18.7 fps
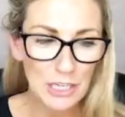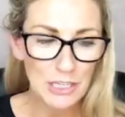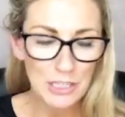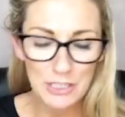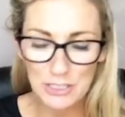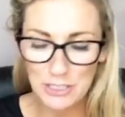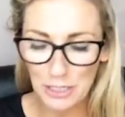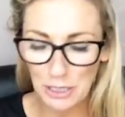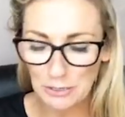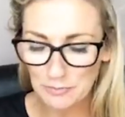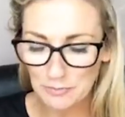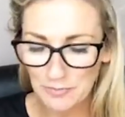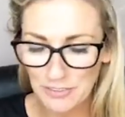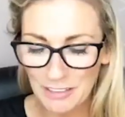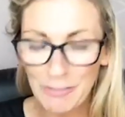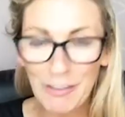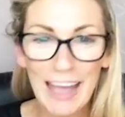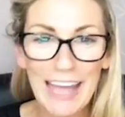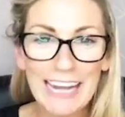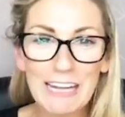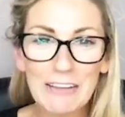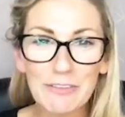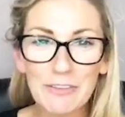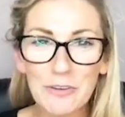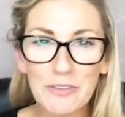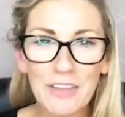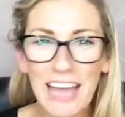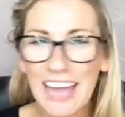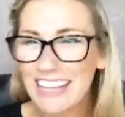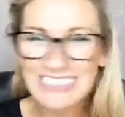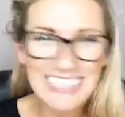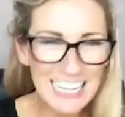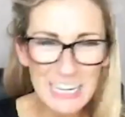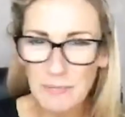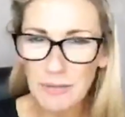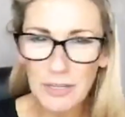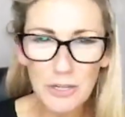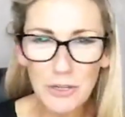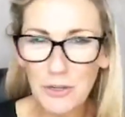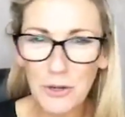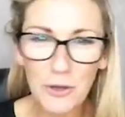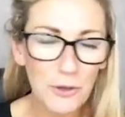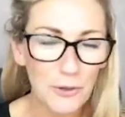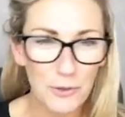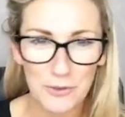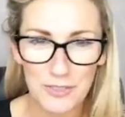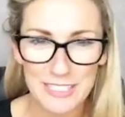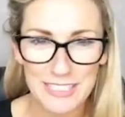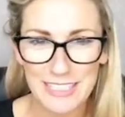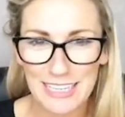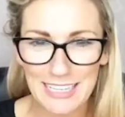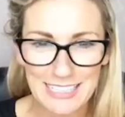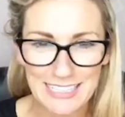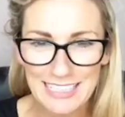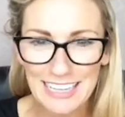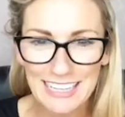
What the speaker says: So for any of you is anybody new to this?